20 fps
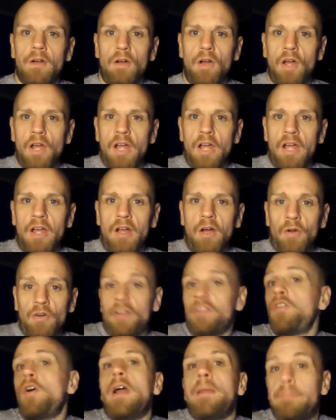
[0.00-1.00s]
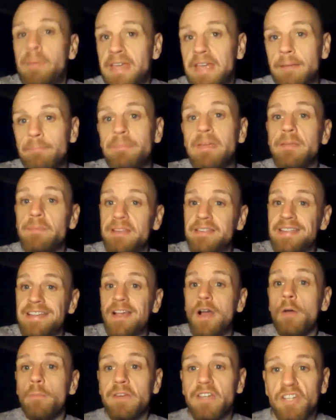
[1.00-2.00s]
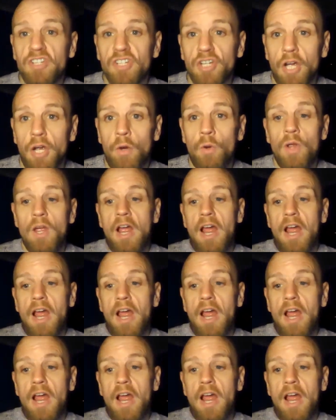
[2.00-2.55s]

On a 9 p.m. BBC comedy show,